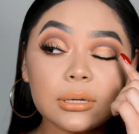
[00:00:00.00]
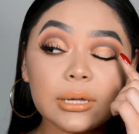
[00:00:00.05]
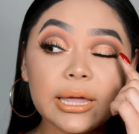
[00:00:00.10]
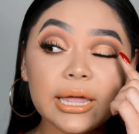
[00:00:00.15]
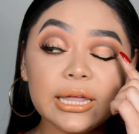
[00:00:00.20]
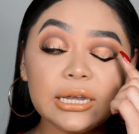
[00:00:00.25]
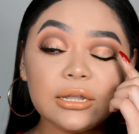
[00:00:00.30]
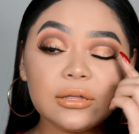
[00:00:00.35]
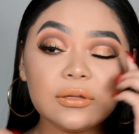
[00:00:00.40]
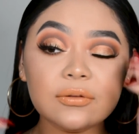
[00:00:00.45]

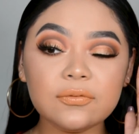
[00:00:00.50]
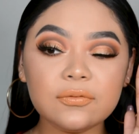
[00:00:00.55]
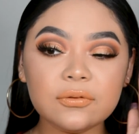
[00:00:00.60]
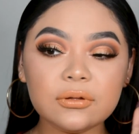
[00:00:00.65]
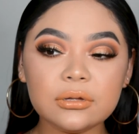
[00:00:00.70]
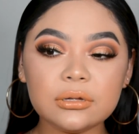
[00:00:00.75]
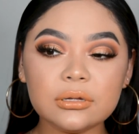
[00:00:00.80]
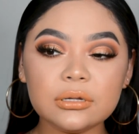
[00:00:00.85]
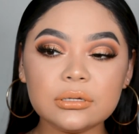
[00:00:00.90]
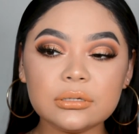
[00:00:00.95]
kind of
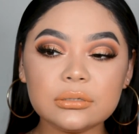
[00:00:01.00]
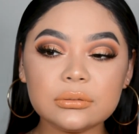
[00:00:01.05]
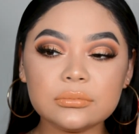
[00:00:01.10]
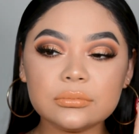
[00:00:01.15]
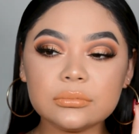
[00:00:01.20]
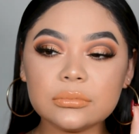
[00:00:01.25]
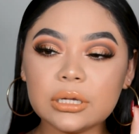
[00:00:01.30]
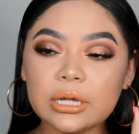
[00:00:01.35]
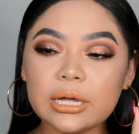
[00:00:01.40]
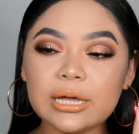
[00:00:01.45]

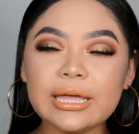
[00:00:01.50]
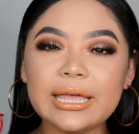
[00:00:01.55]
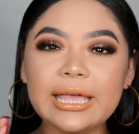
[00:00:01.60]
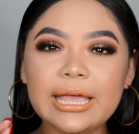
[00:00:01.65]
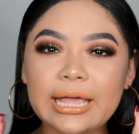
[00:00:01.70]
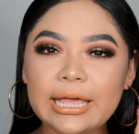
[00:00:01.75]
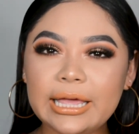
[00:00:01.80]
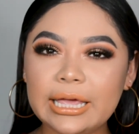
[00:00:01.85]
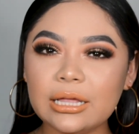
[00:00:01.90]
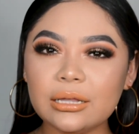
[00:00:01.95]
a
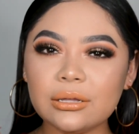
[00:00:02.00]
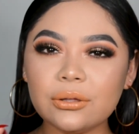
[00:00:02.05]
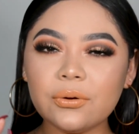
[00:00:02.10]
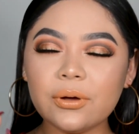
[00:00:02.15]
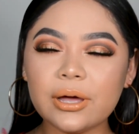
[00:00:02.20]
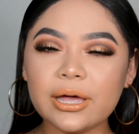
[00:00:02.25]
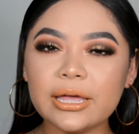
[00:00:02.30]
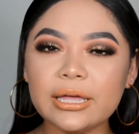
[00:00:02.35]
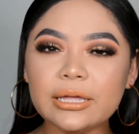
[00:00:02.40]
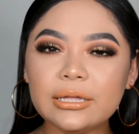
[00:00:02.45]
halo
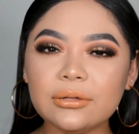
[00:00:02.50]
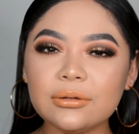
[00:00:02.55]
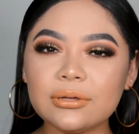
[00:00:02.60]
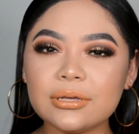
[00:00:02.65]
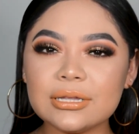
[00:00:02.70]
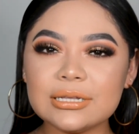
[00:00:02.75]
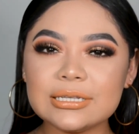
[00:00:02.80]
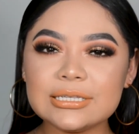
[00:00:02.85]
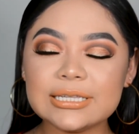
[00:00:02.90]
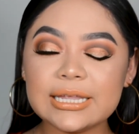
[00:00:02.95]
eye, you
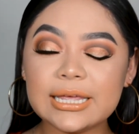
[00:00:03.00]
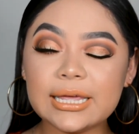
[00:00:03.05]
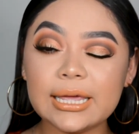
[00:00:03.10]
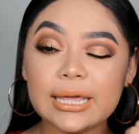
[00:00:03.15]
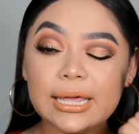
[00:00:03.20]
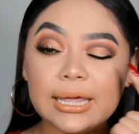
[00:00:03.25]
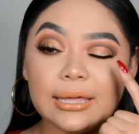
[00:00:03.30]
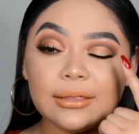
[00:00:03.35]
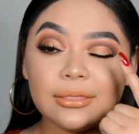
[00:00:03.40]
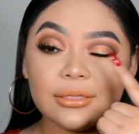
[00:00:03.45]
can say,
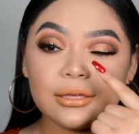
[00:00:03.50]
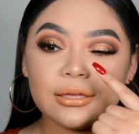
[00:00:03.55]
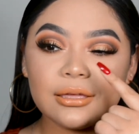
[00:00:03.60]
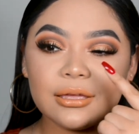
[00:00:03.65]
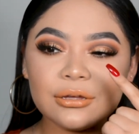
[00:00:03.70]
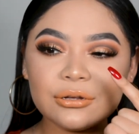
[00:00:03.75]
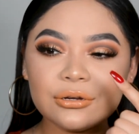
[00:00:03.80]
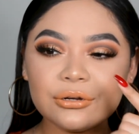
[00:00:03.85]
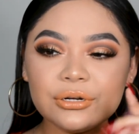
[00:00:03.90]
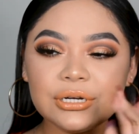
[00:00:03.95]
in the
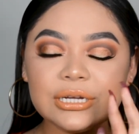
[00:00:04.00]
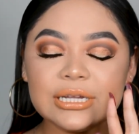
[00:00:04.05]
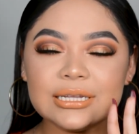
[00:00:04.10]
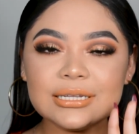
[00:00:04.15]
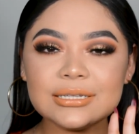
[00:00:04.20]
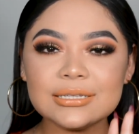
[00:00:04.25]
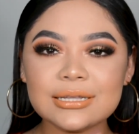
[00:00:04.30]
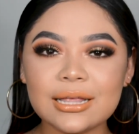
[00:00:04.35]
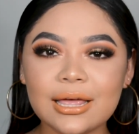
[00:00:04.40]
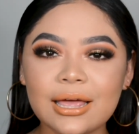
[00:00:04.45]
cut
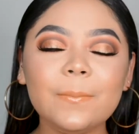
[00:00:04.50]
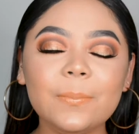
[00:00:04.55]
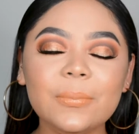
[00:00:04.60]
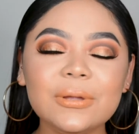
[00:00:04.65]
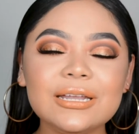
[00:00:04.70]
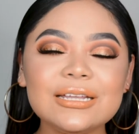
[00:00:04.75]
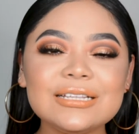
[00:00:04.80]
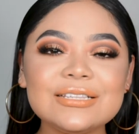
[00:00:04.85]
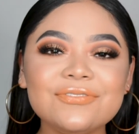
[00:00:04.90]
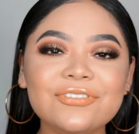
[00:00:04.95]
crease,
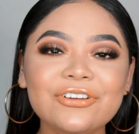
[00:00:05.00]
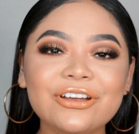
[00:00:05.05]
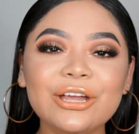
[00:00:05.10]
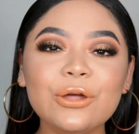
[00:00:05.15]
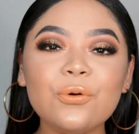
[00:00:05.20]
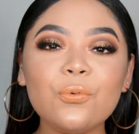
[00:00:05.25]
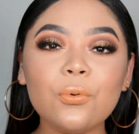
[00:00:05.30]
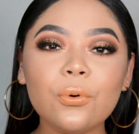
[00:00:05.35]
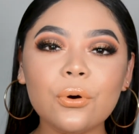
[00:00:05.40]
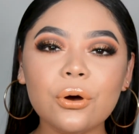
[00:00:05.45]
but it's
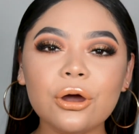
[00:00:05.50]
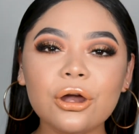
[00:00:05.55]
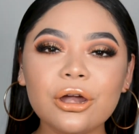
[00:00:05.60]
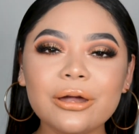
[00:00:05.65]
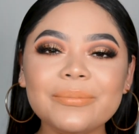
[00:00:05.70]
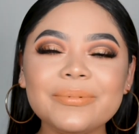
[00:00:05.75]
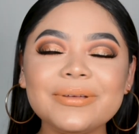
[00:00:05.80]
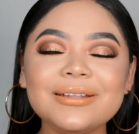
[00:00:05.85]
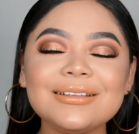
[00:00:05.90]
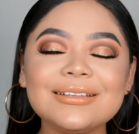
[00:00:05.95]
very
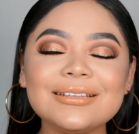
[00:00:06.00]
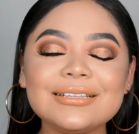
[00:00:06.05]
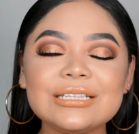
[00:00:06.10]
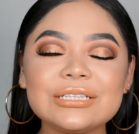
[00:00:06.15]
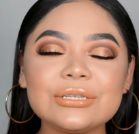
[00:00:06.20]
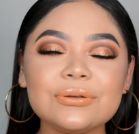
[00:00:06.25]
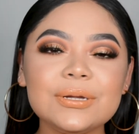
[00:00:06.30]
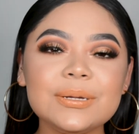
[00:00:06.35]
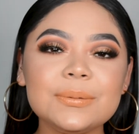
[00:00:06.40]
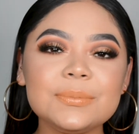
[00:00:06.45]
warm and it
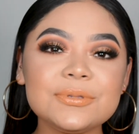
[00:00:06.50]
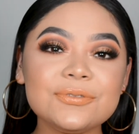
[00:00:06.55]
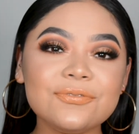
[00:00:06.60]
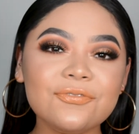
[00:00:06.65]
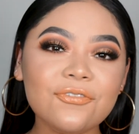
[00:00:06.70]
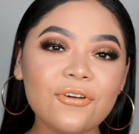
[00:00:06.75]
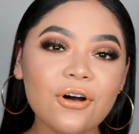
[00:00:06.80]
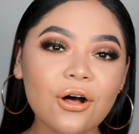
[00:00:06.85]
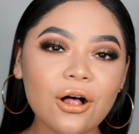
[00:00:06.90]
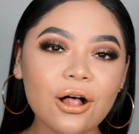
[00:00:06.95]
screams
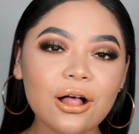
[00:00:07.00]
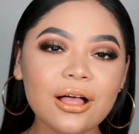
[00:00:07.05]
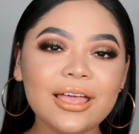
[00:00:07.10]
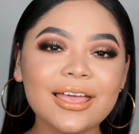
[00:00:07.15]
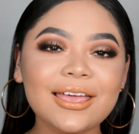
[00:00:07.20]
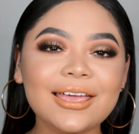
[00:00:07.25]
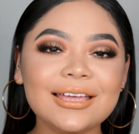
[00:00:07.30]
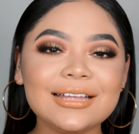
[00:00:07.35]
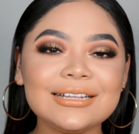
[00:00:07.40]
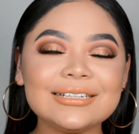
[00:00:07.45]
fall
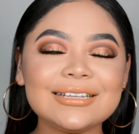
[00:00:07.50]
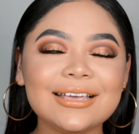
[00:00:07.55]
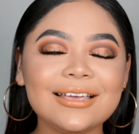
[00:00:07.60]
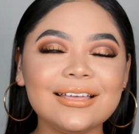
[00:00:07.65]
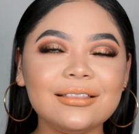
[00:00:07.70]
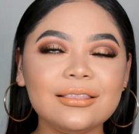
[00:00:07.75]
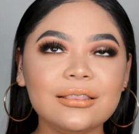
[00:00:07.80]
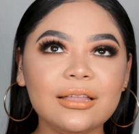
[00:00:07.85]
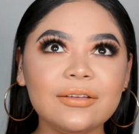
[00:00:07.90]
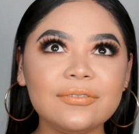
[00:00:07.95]
and
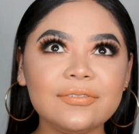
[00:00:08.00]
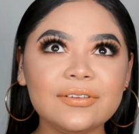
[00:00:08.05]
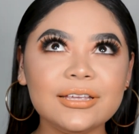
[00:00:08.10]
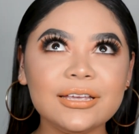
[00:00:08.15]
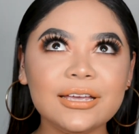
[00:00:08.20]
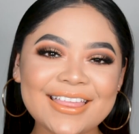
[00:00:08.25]
I love it.